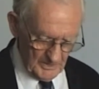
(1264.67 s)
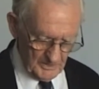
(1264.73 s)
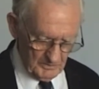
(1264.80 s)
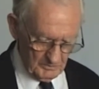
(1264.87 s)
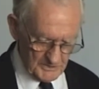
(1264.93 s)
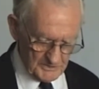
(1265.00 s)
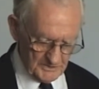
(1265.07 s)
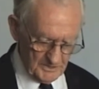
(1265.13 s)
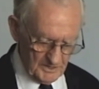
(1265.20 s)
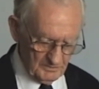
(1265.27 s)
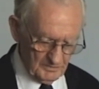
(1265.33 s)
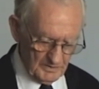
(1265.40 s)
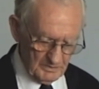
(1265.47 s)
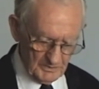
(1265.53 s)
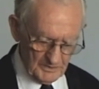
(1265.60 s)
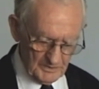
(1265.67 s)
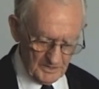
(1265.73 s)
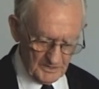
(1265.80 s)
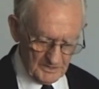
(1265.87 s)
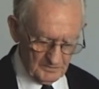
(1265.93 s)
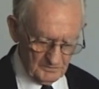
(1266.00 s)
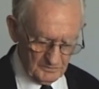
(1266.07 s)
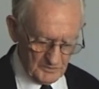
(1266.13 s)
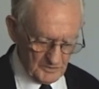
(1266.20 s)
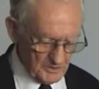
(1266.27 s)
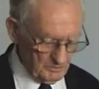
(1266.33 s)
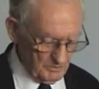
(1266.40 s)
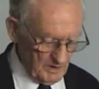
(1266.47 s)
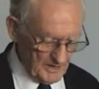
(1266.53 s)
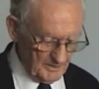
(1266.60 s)
It was in November nineteen
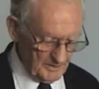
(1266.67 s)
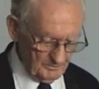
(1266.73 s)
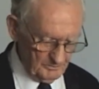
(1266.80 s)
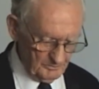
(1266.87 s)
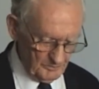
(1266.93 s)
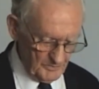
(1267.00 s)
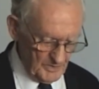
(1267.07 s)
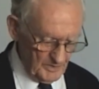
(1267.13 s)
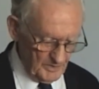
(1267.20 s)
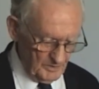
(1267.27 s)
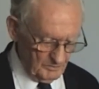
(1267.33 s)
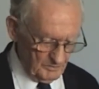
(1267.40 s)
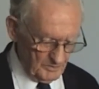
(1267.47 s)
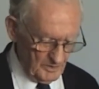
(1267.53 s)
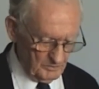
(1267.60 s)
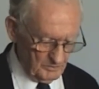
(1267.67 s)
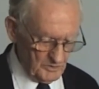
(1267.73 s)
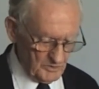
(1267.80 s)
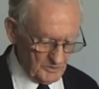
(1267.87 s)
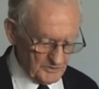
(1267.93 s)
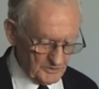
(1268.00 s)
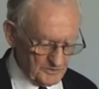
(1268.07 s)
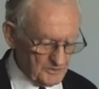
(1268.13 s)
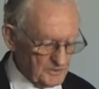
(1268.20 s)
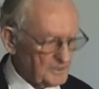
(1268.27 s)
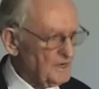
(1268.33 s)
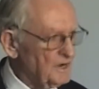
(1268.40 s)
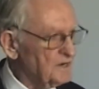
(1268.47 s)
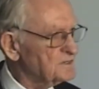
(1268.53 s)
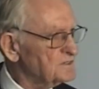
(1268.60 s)
forty-one when I walked through
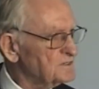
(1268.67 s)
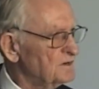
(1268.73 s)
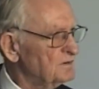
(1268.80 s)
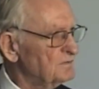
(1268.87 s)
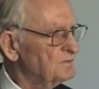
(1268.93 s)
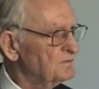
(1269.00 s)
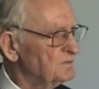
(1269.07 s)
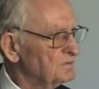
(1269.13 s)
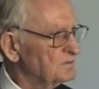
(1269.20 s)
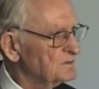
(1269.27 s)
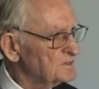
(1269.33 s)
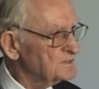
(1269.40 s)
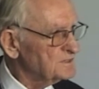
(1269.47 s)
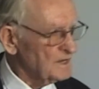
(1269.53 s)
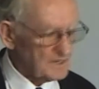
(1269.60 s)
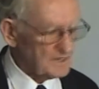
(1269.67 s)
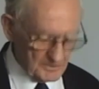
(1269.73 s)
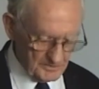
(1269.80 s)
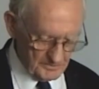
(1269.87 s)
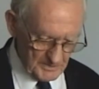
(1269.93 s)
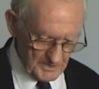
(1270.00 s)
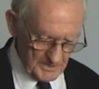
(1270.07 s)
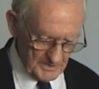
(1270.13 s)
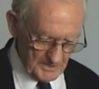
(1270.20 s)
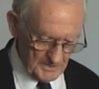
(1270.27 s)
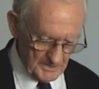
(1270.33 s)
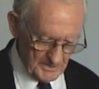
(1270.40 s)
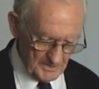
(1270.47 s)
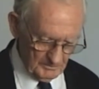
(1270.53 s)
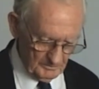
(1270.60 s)
the gates of Stalag three
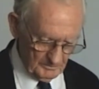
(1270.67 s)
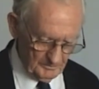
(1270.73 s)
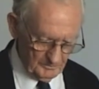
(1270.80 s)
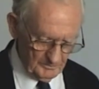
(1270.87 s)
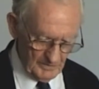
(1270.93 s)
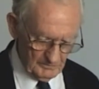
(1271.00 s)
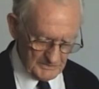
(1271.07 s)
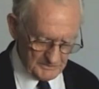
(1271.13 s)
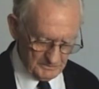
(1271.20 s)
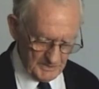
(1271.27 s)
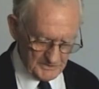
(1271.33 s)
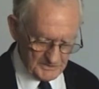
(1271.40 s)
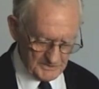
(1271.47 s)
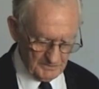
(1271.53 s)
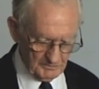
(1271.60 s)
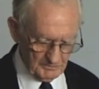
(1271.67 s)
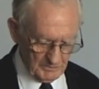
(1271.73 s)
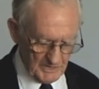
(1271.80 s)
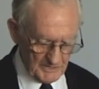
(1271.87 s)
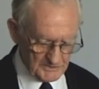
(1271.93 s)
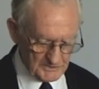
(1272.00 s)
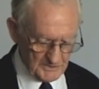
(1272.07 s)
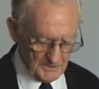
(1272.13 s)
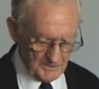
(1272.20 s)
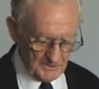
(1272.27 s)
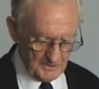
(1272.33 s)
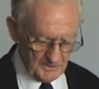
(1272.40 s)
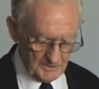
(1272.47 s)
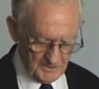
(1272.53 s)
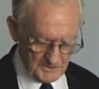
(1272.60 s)
E, having spent seven months
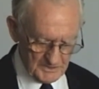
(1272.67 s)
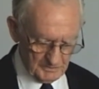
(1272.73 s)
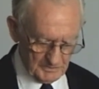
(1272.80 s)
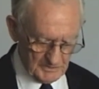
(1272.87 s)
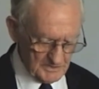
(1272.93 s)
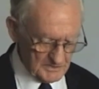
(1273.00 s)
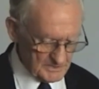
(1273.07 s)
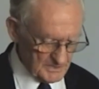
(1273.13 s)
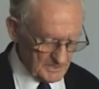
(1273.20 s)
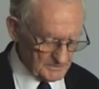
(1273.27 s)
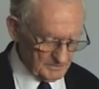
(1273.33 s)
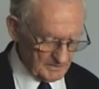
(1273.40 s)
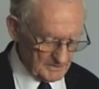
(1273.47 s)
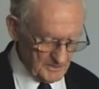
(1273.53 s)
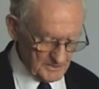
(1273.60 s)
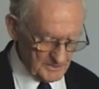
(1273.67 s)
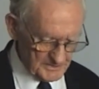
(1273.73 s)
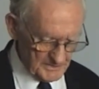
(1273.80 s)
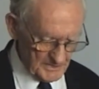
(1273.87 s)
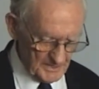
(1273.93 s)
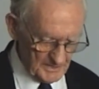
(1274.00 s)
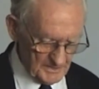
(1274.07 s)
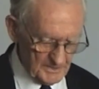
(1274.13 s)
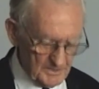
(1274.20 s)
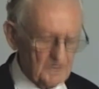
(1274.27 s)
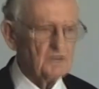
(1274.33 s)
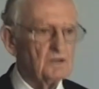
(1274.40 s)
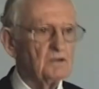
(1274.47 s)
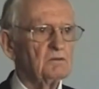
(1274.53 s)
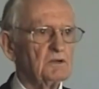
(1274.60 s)
in hospital in Schleswig-Holstein,
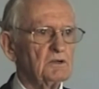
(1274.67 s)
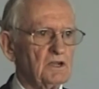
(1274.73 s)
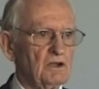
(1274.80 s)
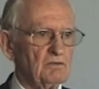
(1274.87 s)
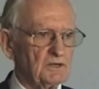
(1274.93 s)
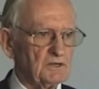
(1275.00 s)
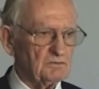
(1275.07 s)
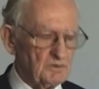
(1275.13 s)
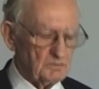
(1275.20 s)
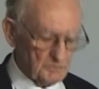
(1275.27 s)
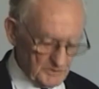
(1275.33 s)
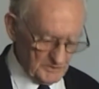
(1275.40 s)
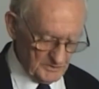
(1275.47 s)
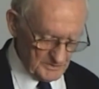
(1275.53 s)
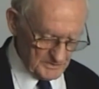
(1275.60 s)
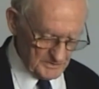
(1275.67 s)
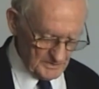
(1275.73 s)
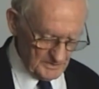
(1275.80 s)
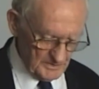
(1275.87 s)
recovering from wounds